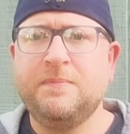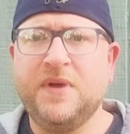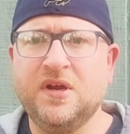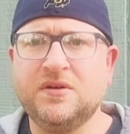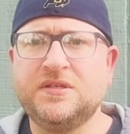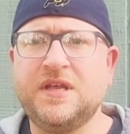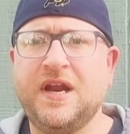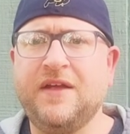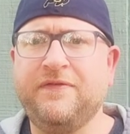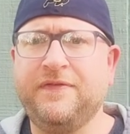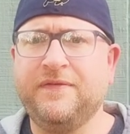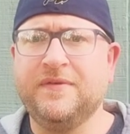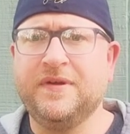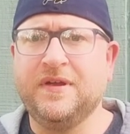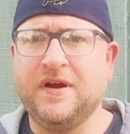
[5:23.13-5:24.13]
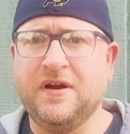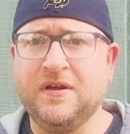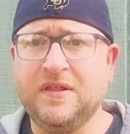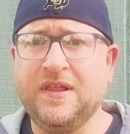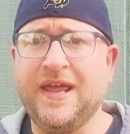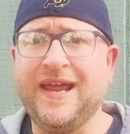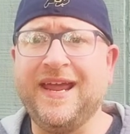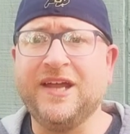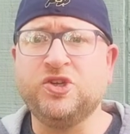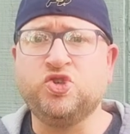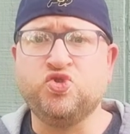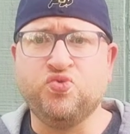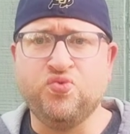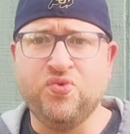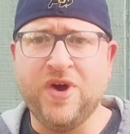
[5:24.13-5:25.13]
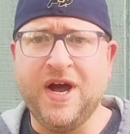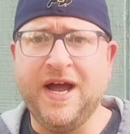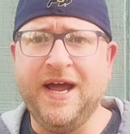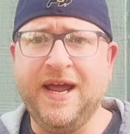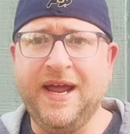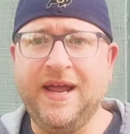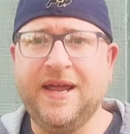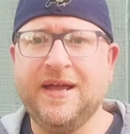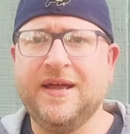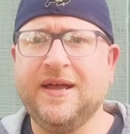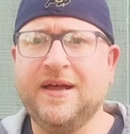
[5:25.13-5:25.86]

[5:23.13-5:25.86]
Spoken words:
beers that are like dry.